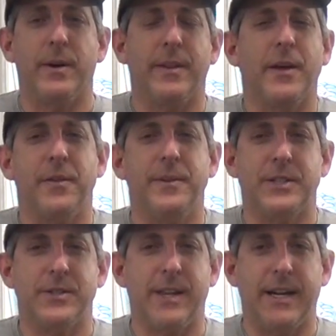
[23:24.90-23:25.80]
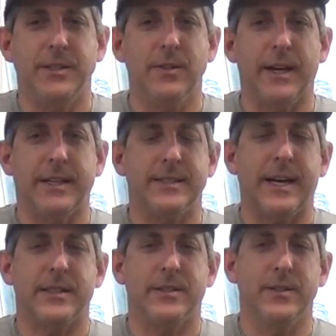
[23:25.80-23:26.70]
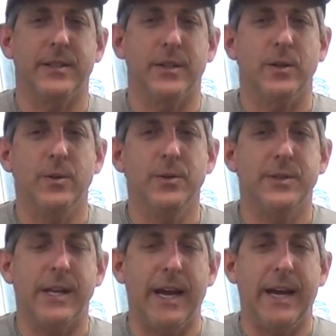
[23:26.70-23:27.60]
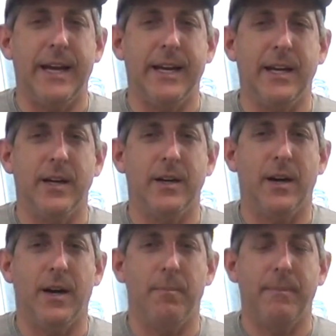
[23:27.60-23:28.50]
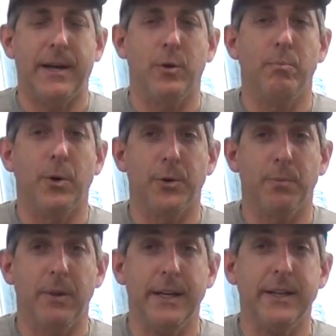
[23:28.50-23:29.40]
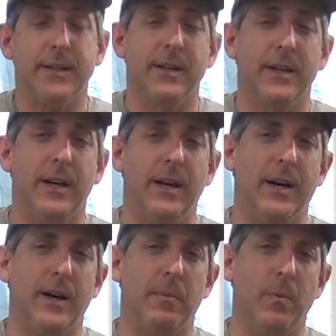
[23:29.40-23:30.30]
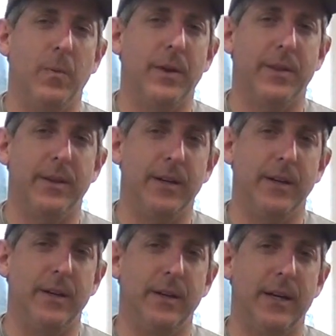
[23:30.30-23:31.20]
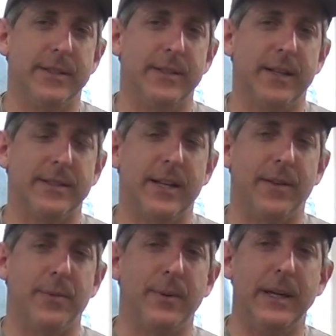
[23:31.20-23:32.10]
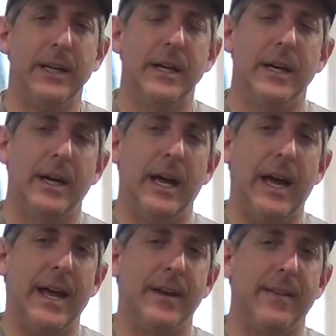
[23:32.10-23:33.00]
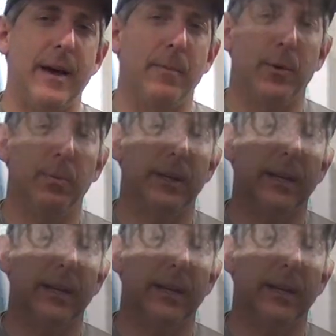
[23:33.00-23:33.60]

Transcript: one of the other features that I do like is Axial includes a metal motor plate with the SCX10 and that motor